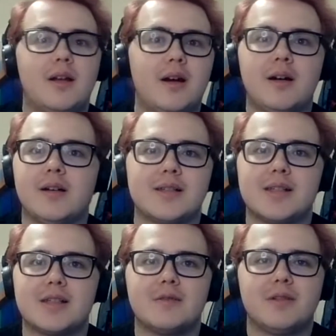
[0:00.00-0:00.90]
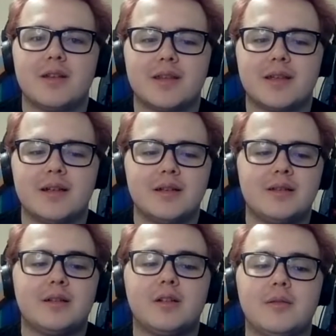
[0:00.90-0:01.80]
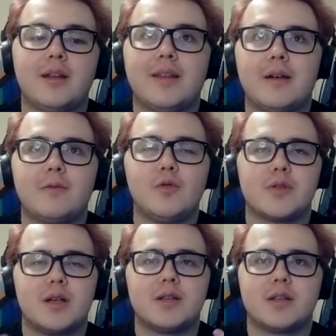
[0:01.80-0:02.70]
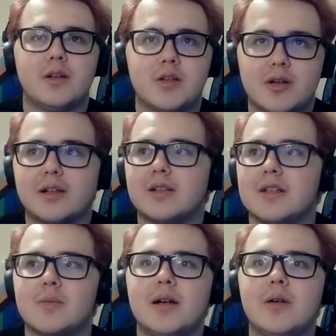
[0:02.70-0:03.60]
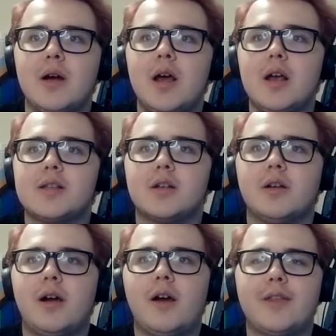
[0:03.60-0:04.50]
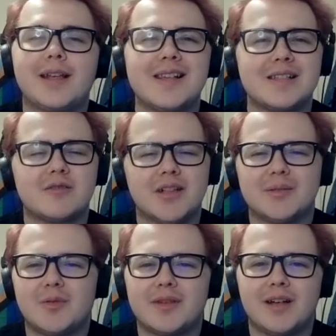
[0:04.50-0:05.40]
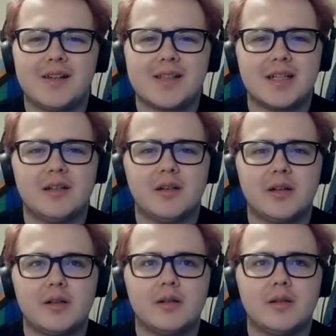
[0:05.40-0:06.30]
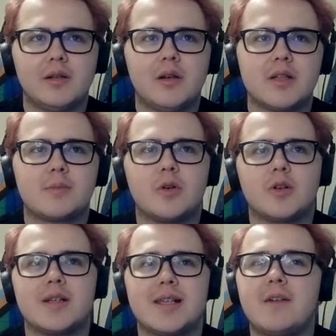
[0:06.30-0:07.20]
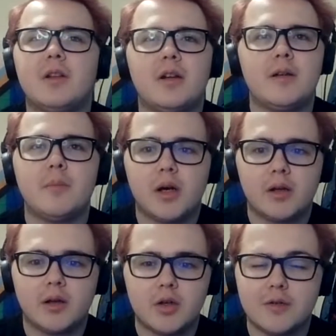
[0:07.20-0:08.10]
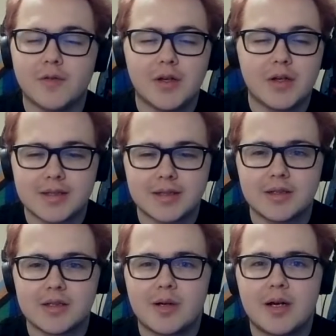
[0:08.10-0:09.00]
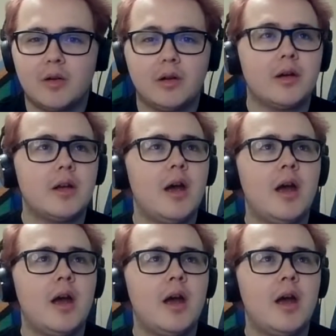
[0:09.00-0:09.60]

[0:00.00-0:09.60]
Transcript: arts and stuff like that, and that falls onto like drag as well. So like I think it's incredible that I see like loads of projects, even like in my like university as well, like